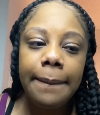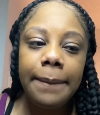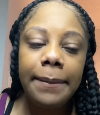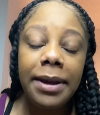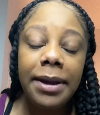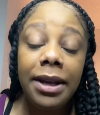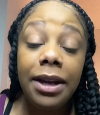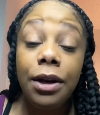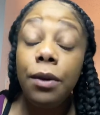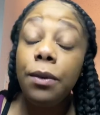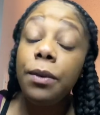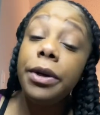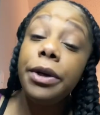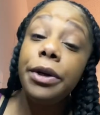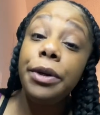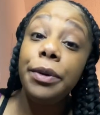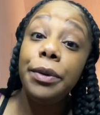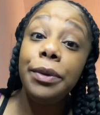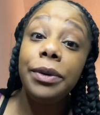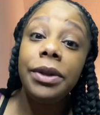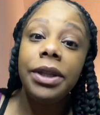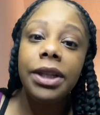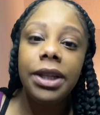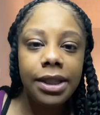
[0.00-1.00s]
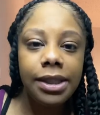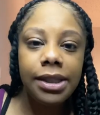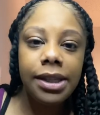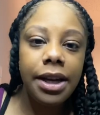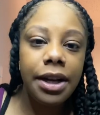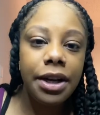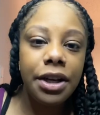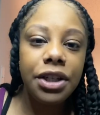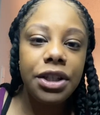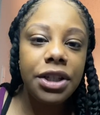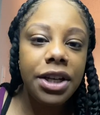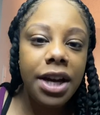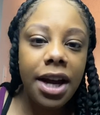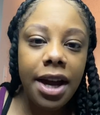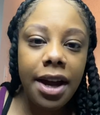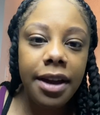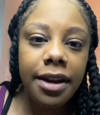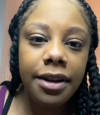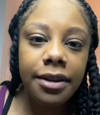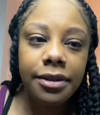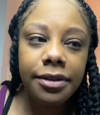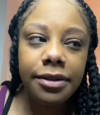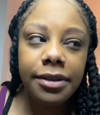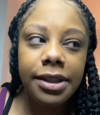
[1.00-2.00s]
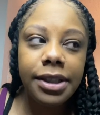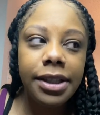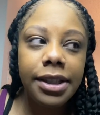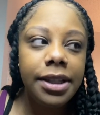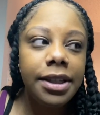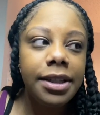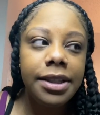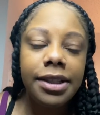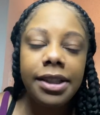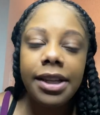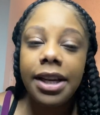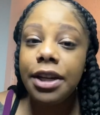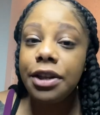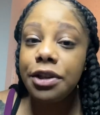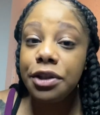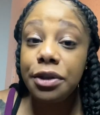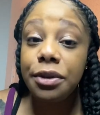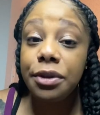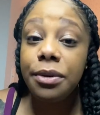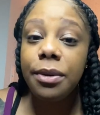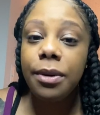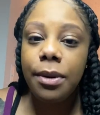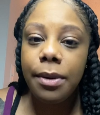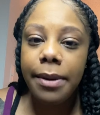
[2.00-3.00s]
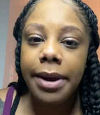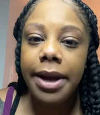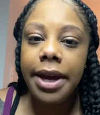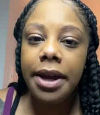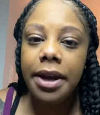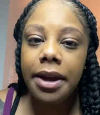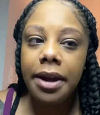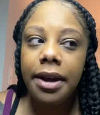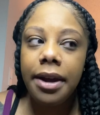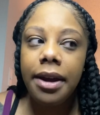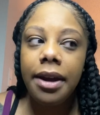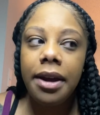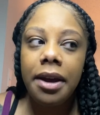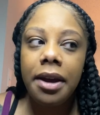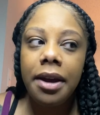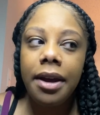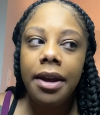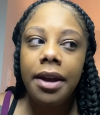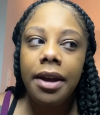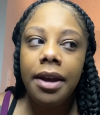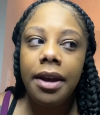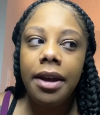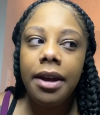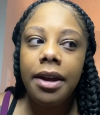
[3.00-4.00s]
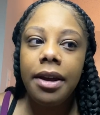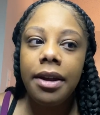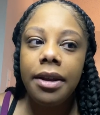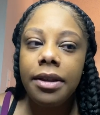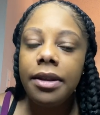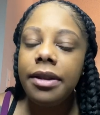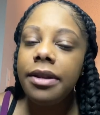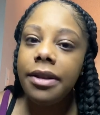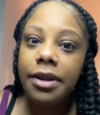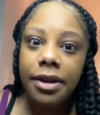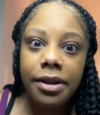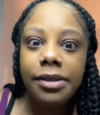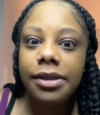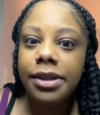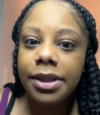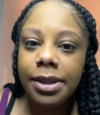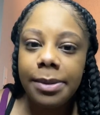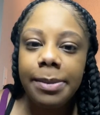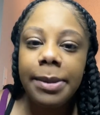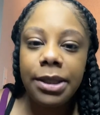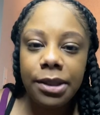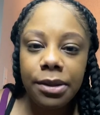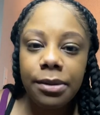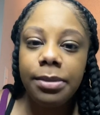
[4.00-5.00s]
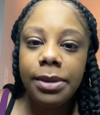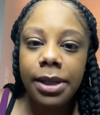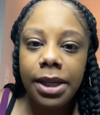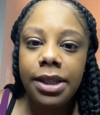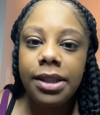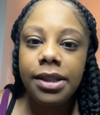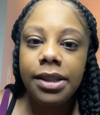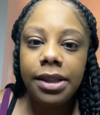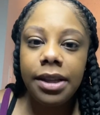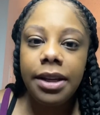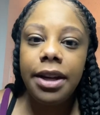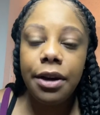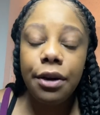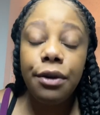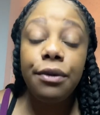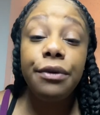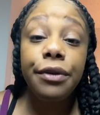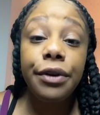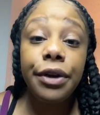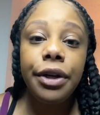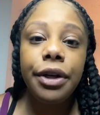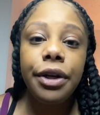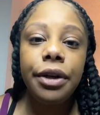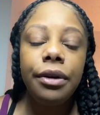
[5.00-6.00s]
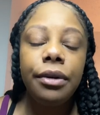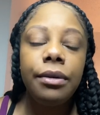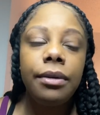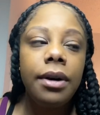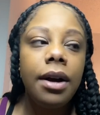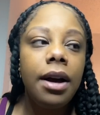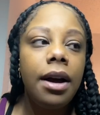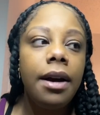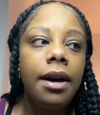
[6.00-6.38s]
Anyone who looks at a child in a sexual way, there's a special place in hell for you.